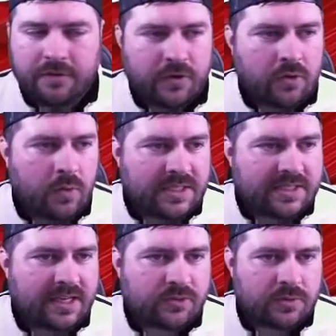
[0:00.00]
If your coin
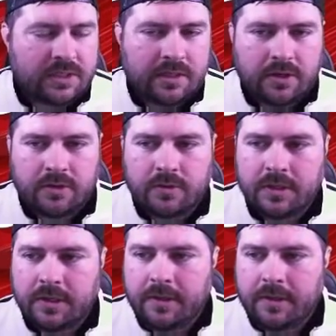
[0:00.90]
stack's really low,